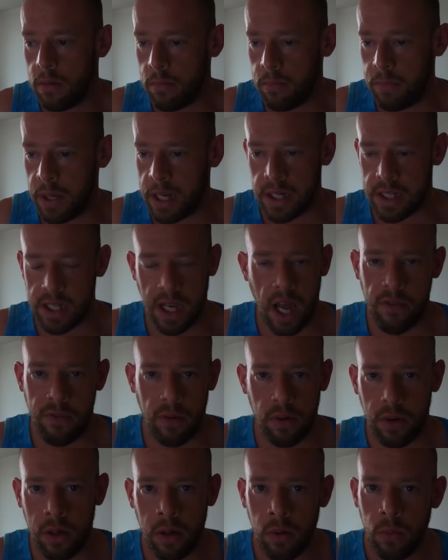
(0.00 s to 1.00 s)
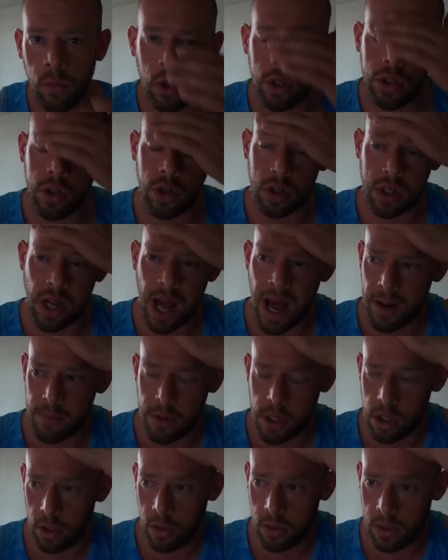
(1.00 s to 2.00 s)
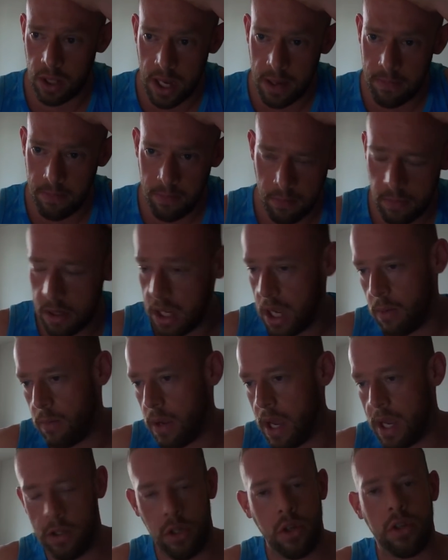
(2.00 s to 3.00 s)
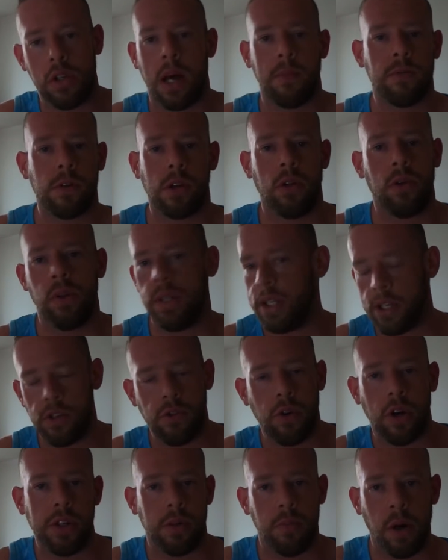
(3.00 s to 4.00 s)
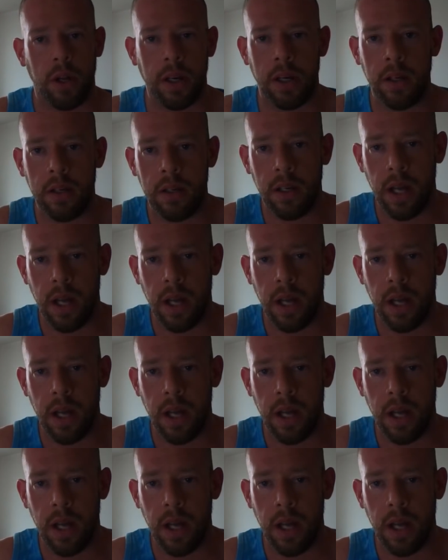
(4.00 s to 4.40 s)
Being a scaffolder was just absolutely, it, it just absolutely destroys your body.